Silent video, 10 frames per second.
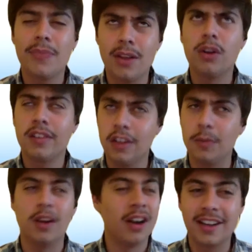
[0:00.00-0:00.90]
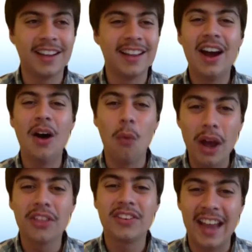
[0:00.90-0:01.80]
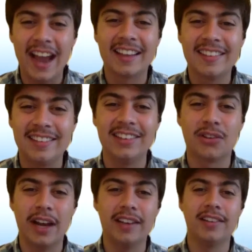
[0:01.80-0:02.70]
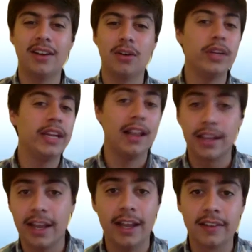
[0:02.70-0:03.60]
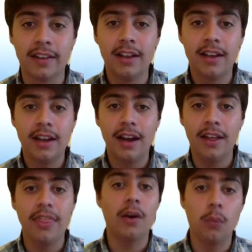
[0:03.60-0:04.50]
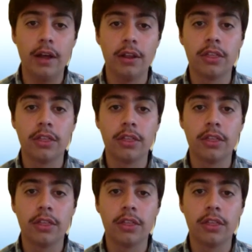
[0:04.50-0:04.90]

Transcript: Excuse me, a wealth tax to try to reallocate that wealth?